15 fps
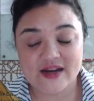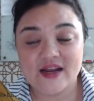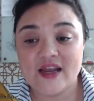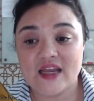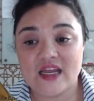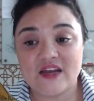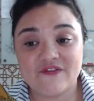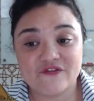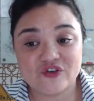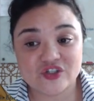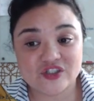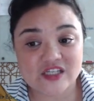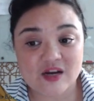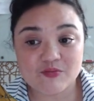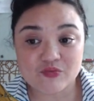If for
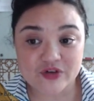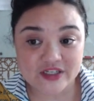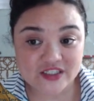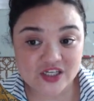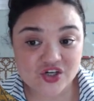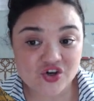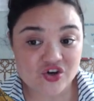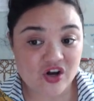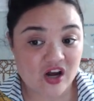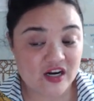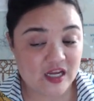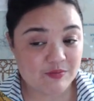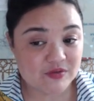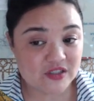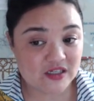some reason you're not able
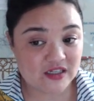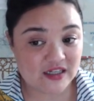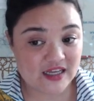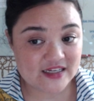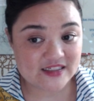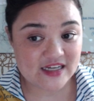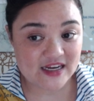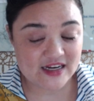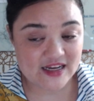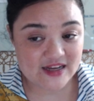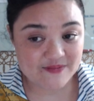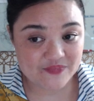to collect data,